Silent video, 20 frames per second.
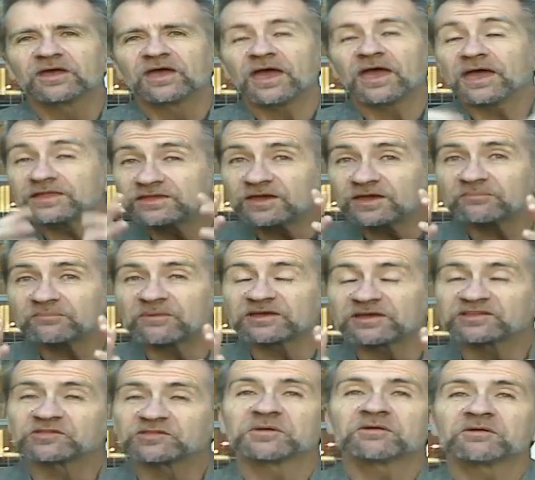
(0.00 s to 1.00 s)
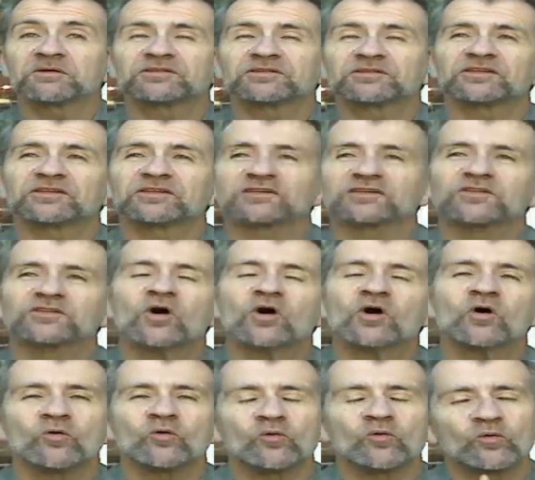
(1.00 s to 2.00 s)
And yet my spirit says,
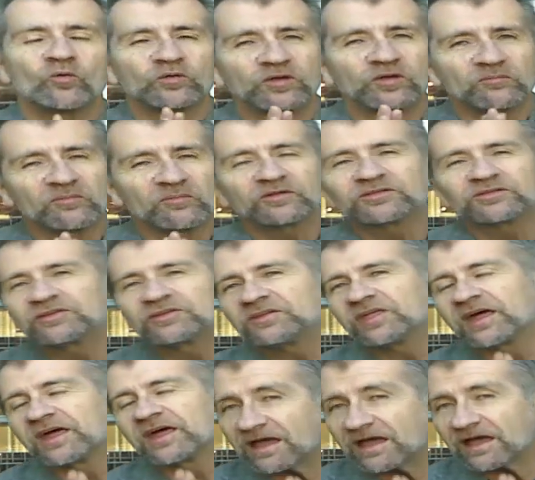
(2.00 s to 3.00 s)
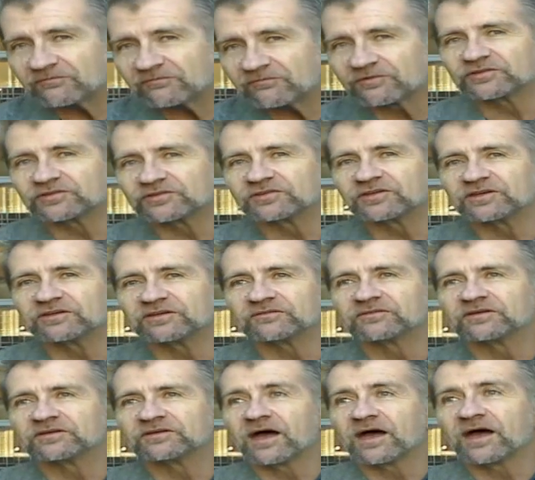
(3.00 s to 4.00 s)
no, the mercy that I've
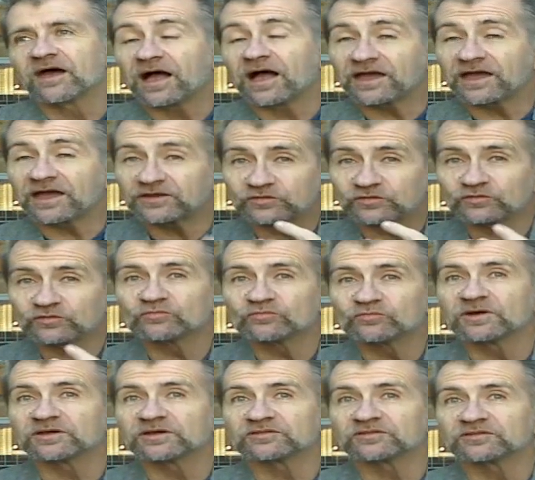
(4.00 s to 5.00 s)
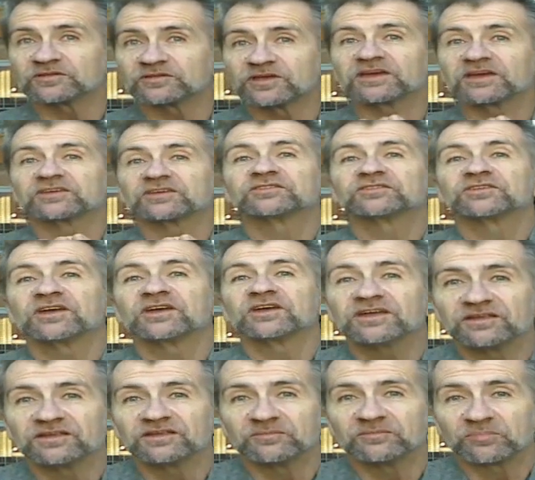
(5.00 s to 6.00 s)
received, I too must
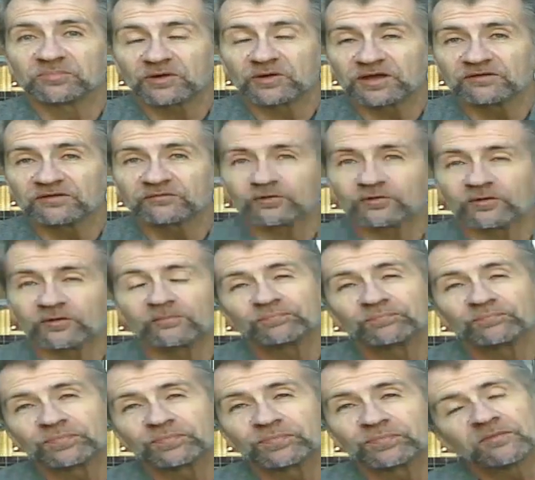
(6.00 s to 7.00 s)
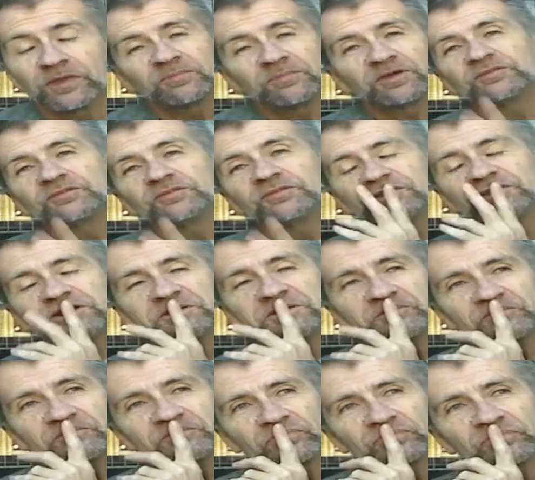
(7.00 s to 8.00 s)
extend and pray for. Because you
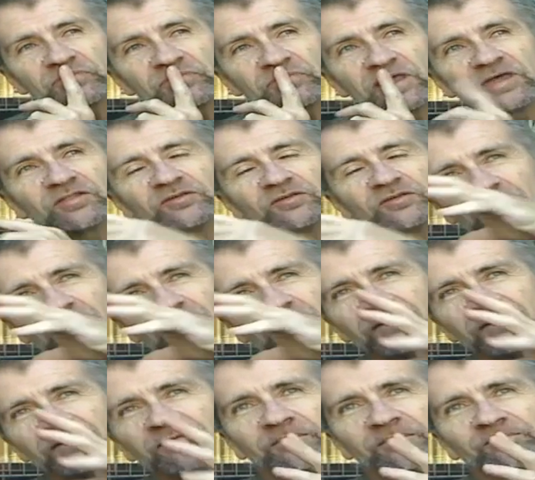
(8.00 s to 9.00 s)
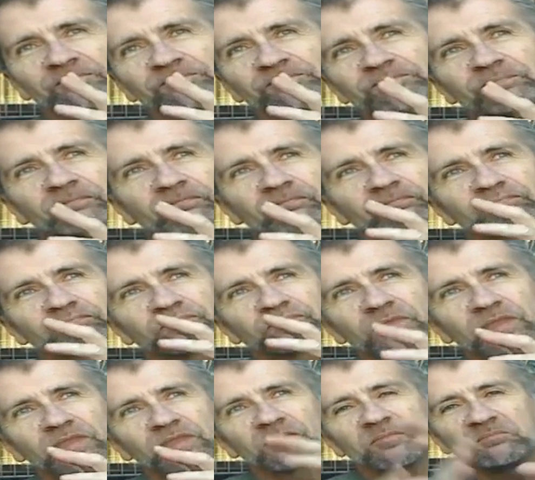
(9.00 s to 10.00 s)
see, there's kind of a
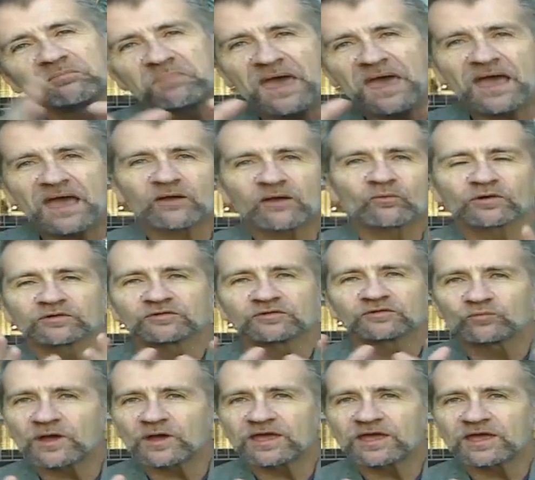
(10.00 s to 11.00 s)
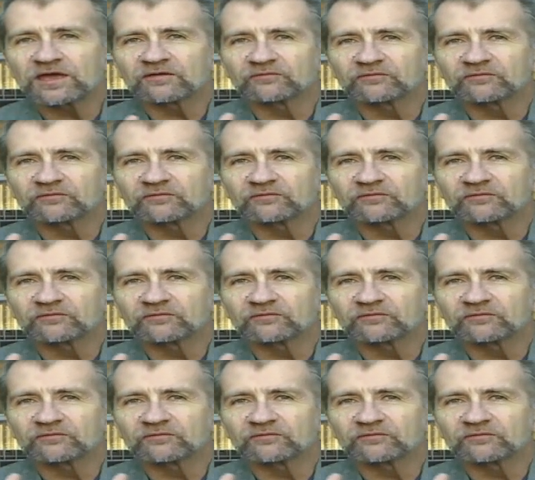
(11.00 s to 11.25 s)
backwards way of